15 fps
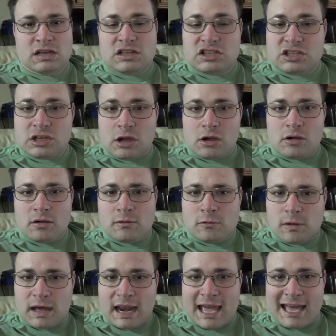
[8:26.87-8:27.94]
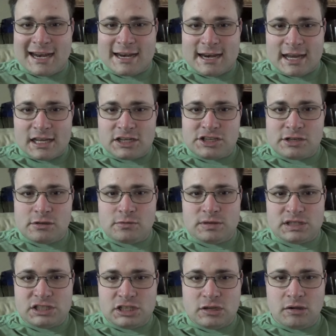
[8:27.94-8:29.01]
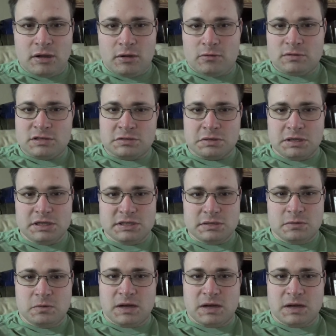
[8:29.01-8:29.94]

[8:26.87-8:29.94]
So what Adonijah was doing was treason.